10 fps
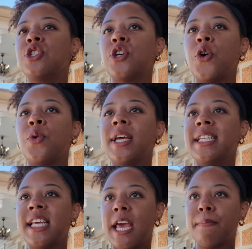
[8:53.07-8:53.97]
So
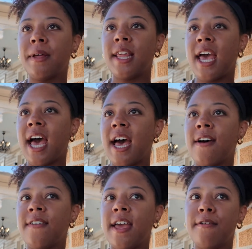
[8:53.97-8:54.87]
in Tampa, they
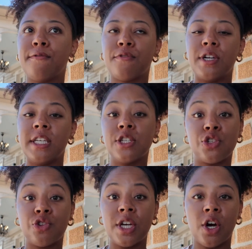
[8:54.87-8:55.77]
have a free
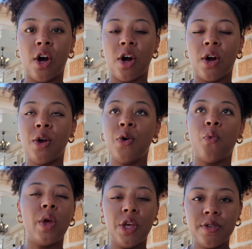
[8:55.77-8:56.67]
streetcar.
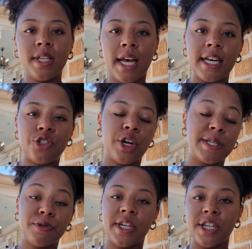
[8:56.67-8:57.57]
We use it as
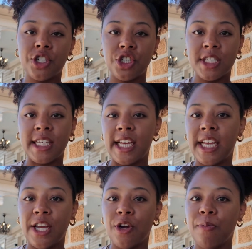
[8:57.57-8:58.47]
transportation just to
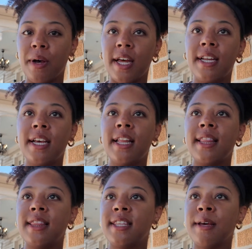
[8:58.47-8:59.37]
get here, but
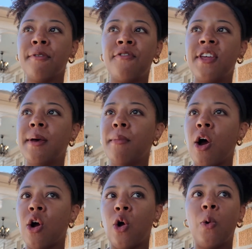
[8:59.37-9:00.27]
some of them
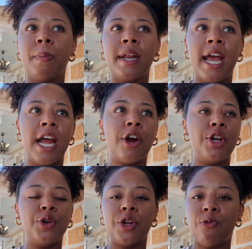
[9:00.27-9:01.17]
are open air
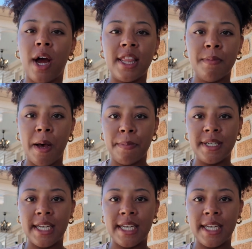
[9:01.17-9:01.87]
and you can ride them up